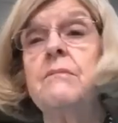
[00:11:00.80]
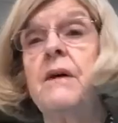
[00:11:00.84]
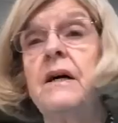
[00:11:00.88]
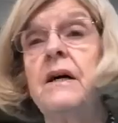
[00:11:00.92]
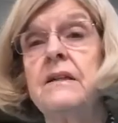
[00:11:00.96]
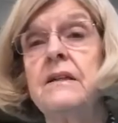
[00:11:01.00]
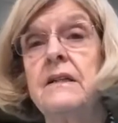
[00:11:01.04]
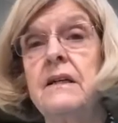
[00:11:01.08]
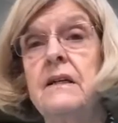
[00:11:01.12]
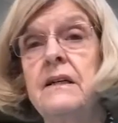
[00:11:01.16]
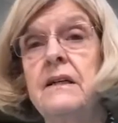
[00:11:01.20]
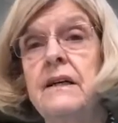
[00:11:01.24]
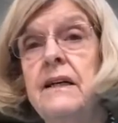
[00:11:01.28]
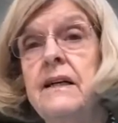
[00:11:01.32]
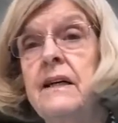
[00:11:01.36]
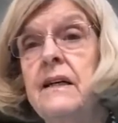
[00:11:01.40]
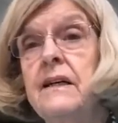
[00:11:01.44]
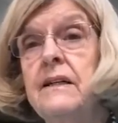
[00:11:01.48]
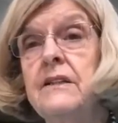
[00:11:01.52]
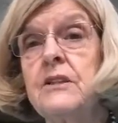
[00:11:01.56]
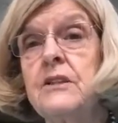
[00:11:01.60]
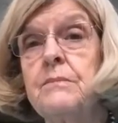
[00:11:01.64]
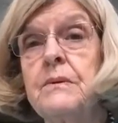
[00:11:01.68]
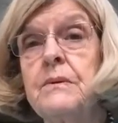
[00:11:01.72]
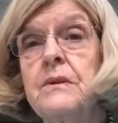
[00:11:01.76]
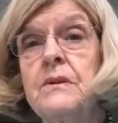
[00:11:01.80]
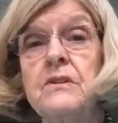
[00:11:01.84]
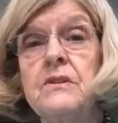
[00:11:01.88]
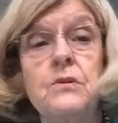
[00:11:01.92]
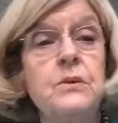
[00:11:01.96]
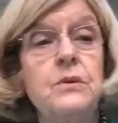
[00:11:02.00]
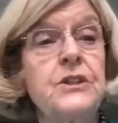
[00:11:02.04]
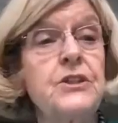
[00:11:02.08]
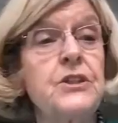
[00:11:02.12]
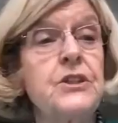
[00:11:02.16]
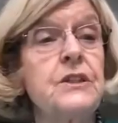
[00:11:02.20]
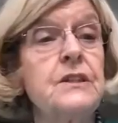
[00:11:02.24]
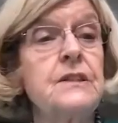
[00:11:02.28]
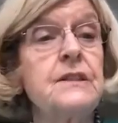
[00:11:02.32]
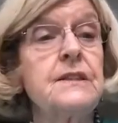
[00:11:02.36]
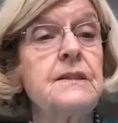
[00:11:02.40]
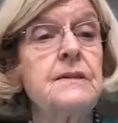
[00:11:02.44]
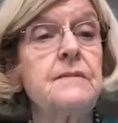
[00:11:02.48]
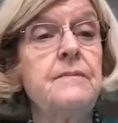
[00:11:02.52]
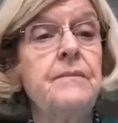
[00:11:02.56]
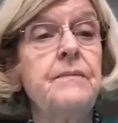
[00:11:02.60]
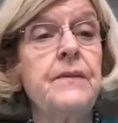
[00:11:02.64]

my dying husband's wishes.